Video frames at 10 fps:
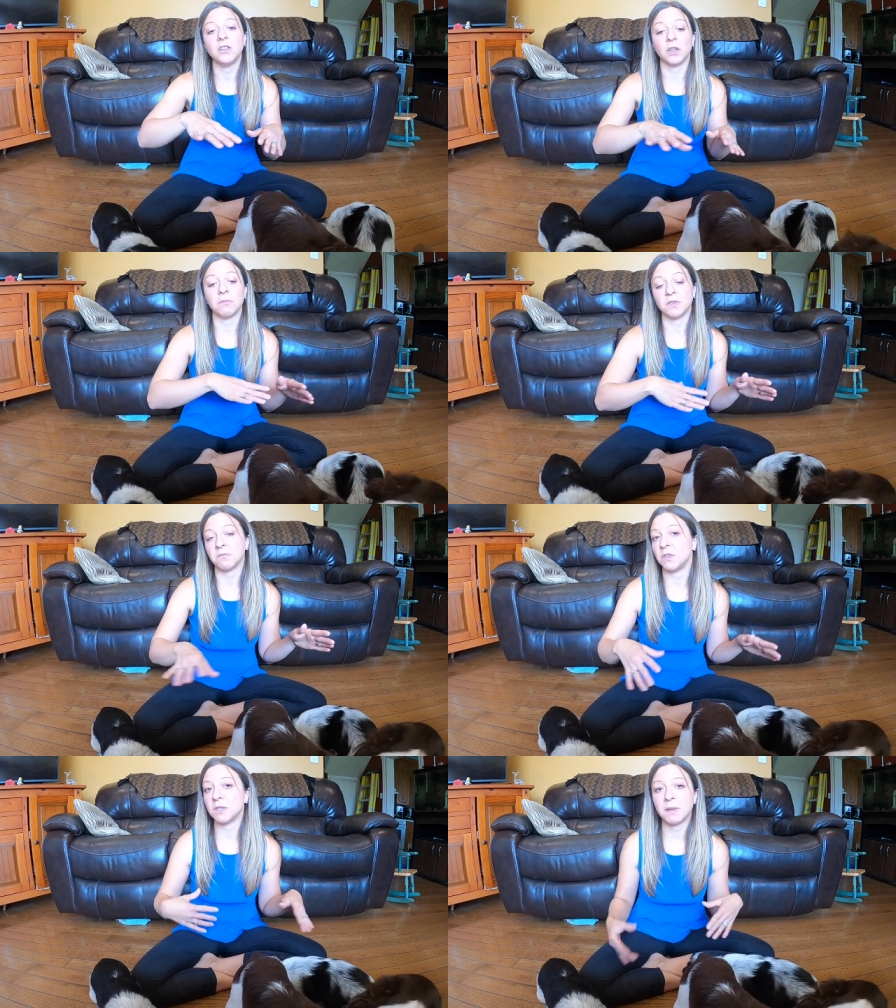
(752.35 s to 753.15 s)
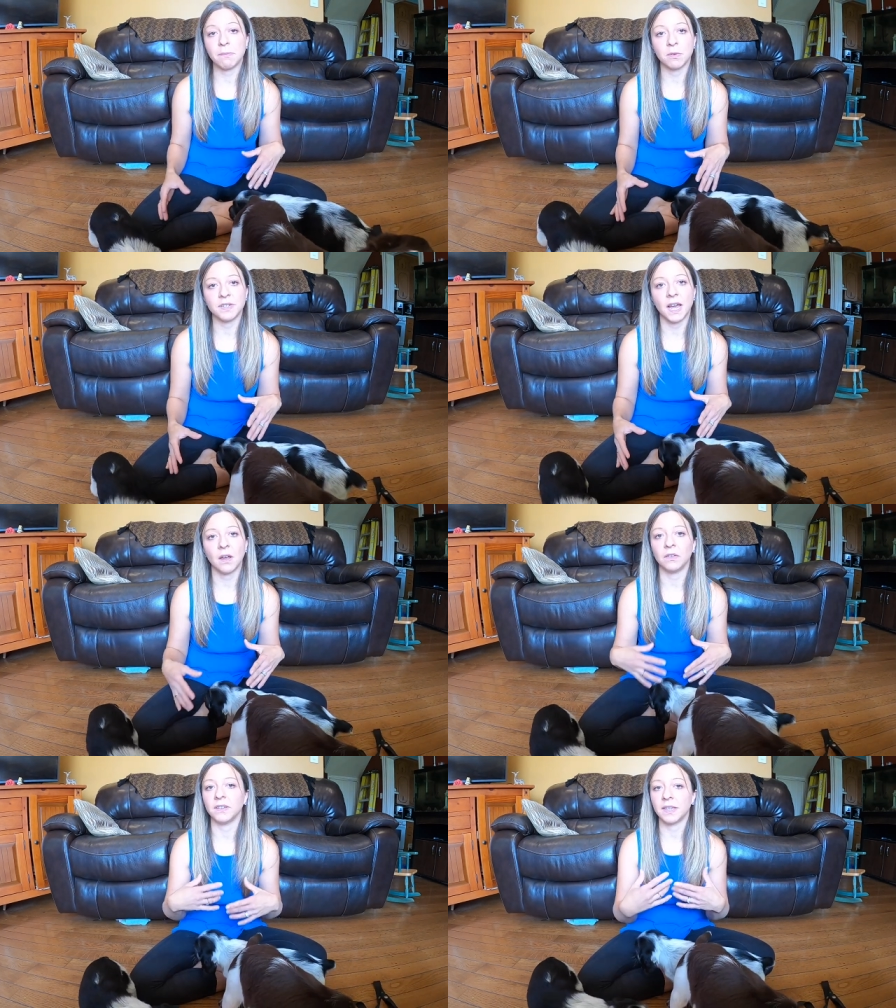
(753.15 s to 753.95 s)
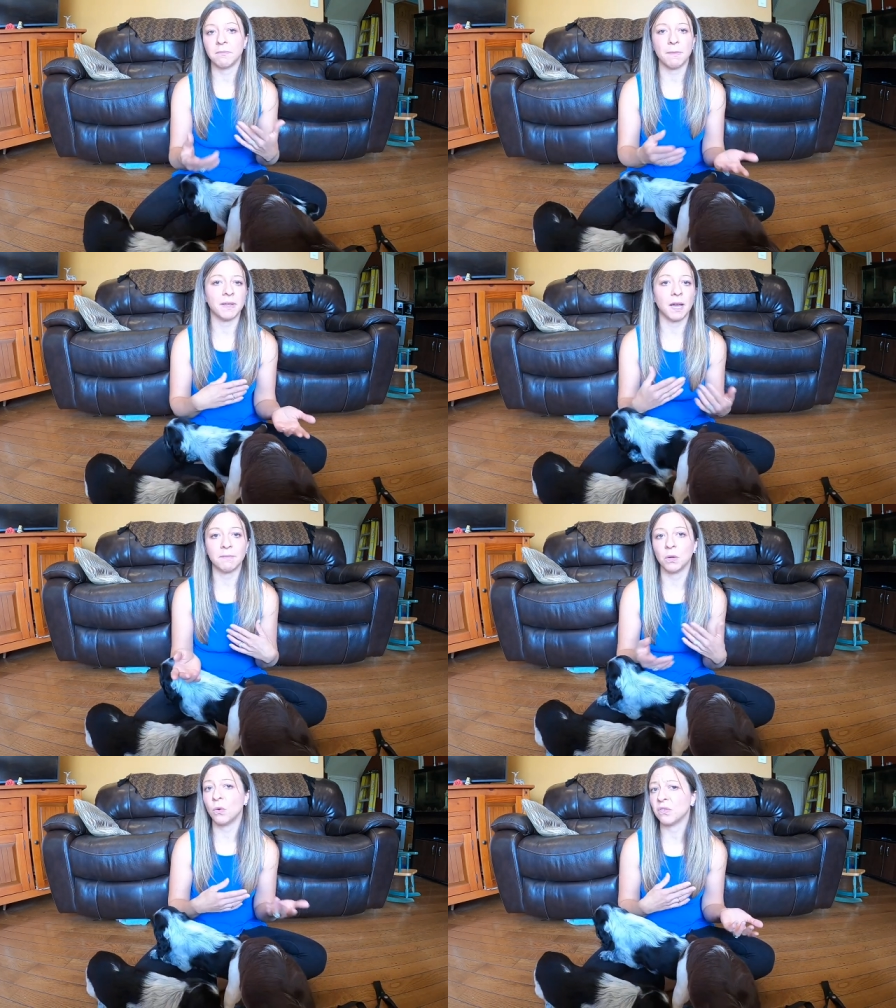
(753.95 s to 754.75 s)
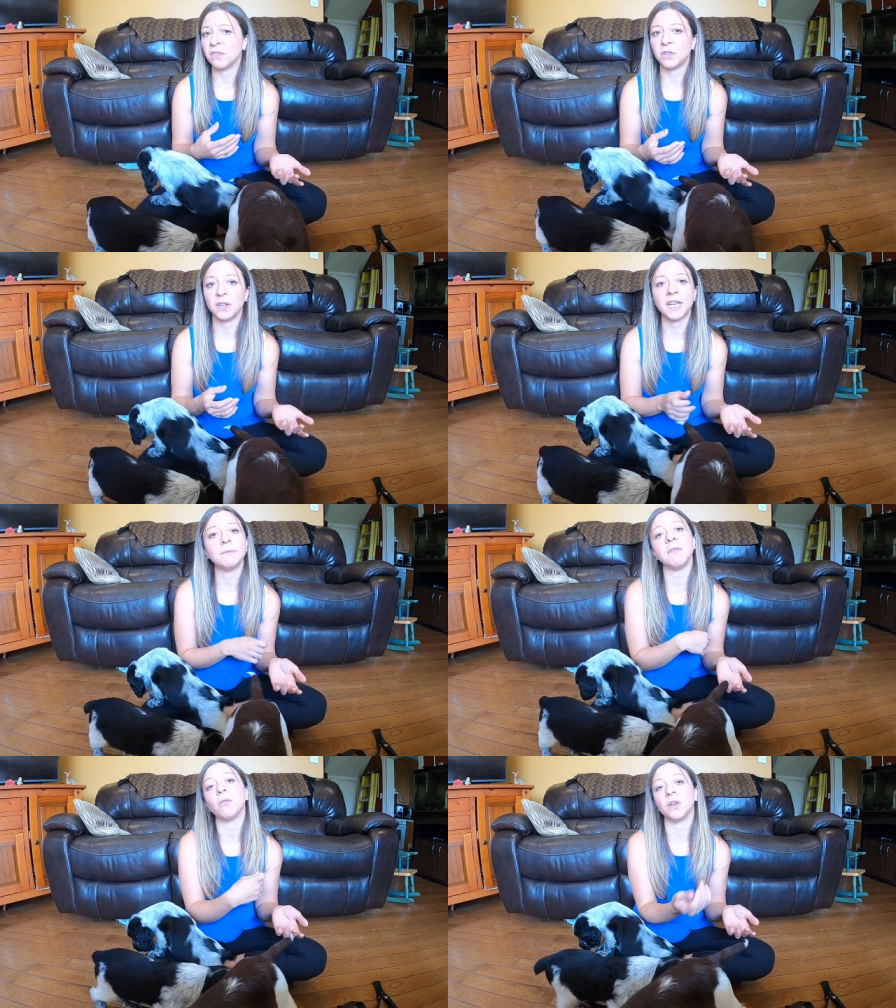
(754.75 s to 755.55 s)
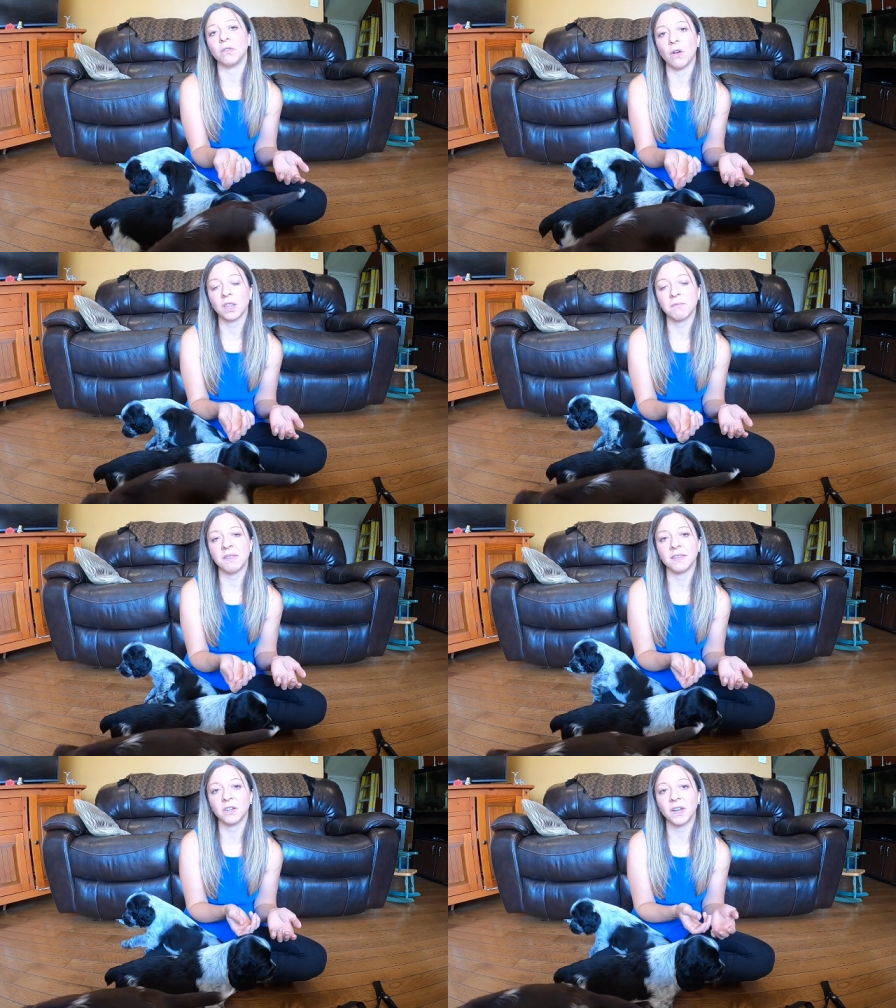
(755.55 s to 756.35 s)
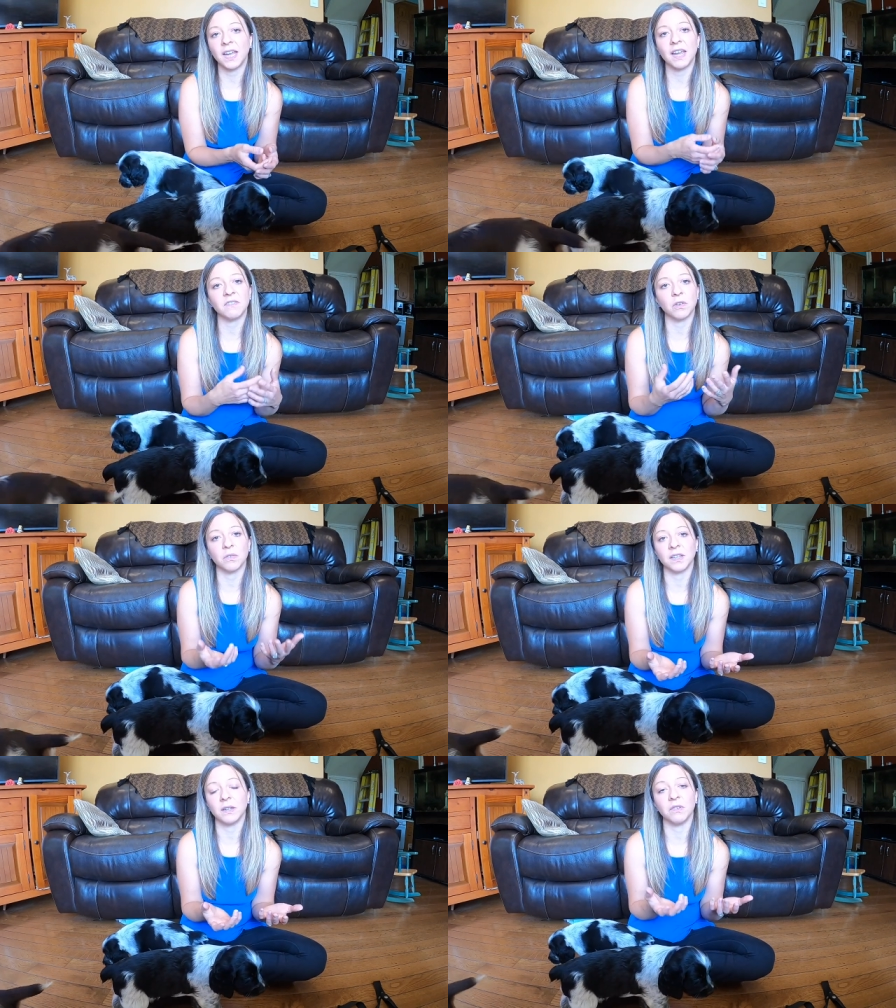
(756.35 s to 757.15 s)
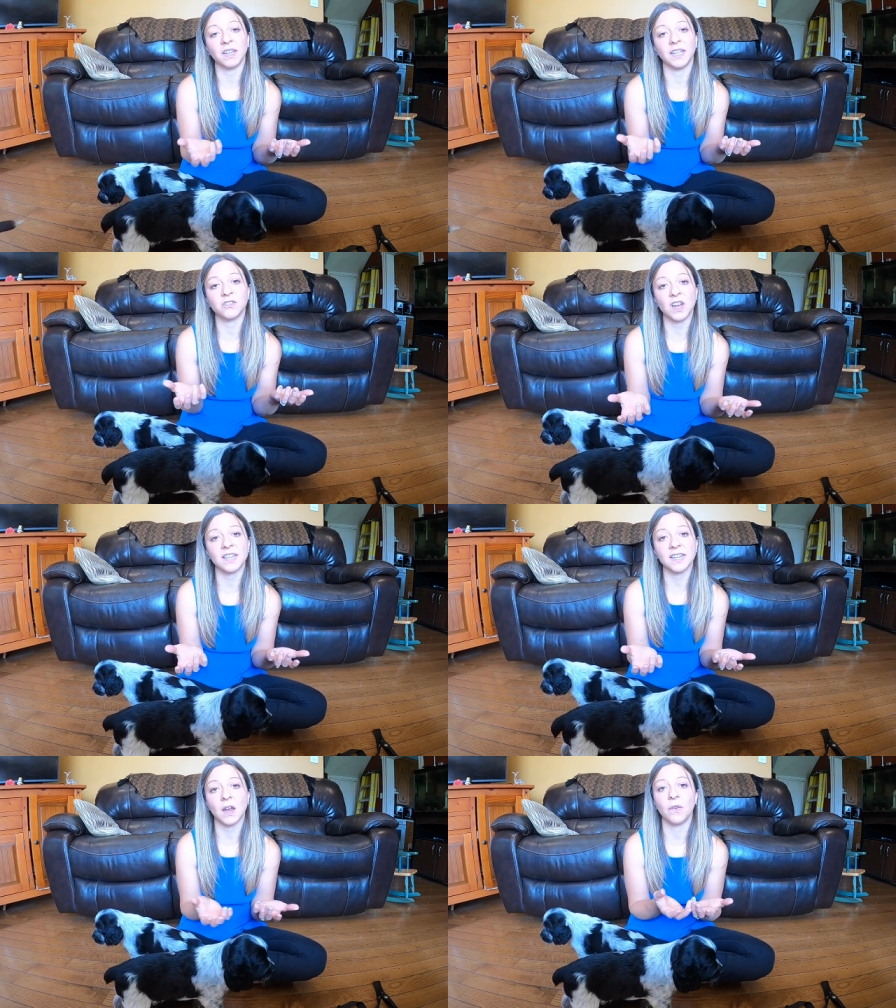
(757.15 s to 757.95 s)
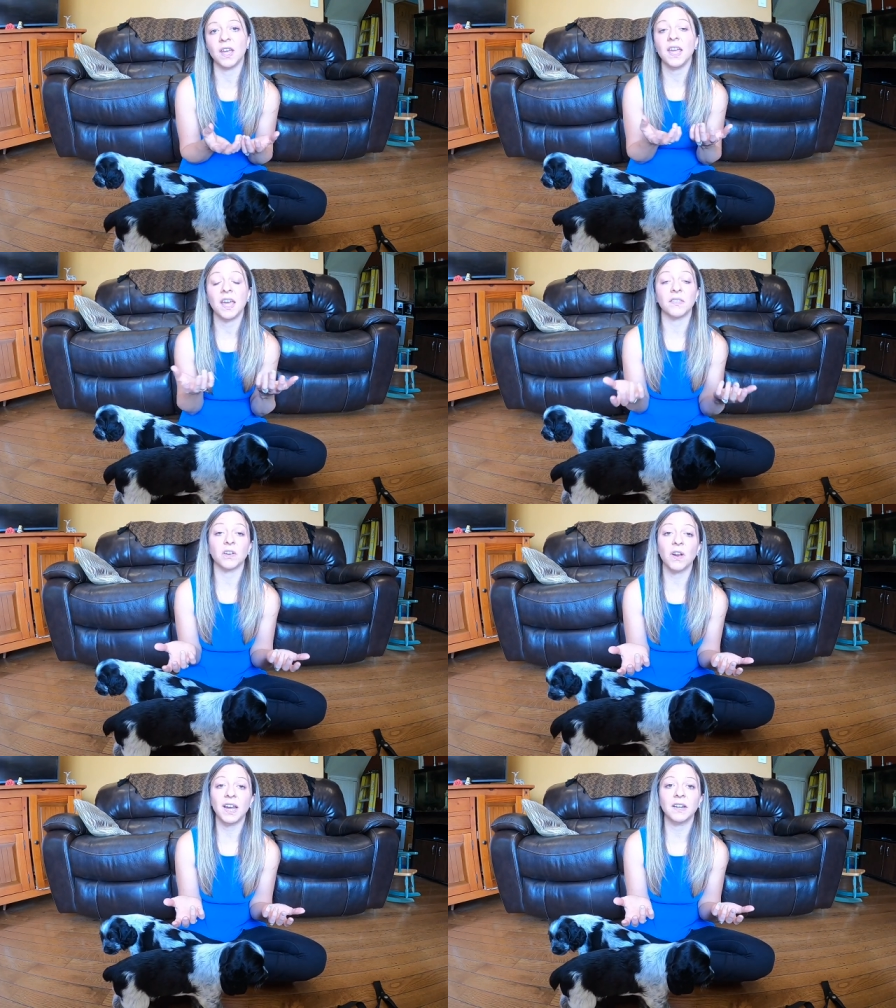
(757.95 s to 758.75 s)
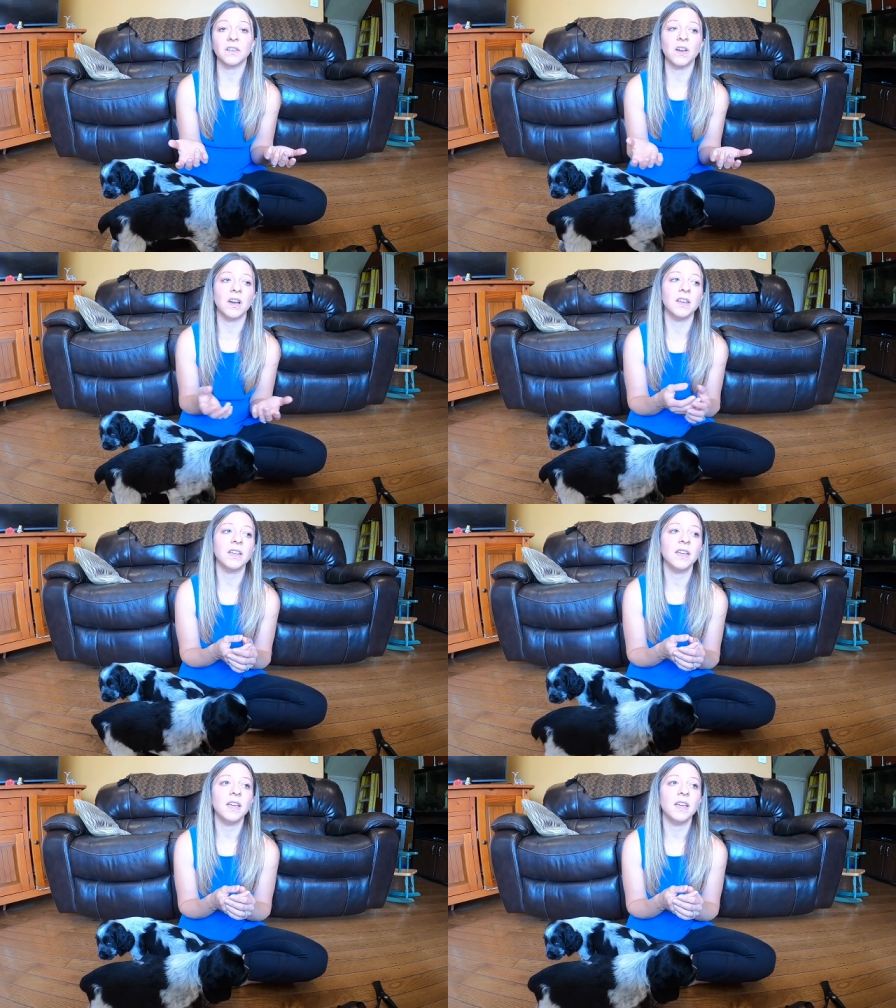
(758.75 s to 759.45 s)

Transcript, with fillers: You can put some newspaper down, let the puppy come and go for a few nights before you lock them in the crate if they're really, really stressed out and they're crying a lot